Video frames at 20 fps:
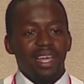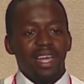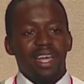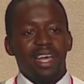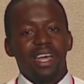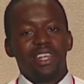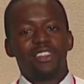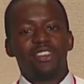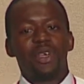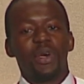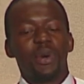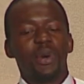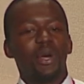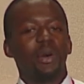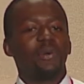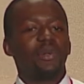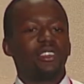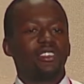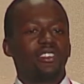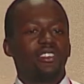So it
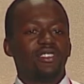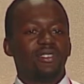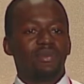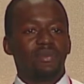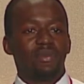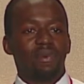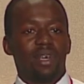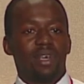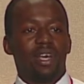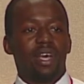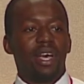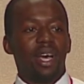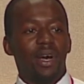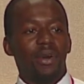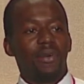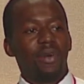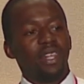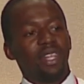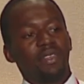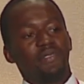was
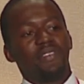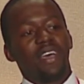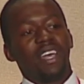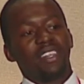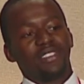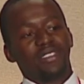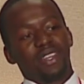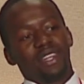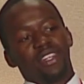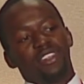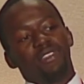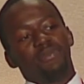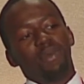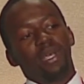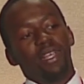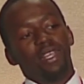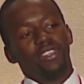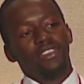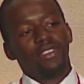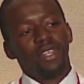really fascinating to me to
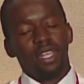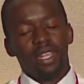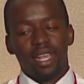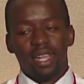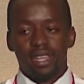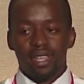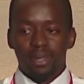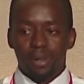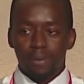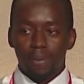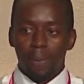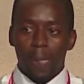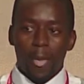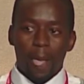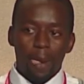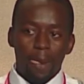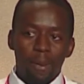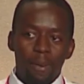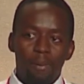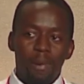see that my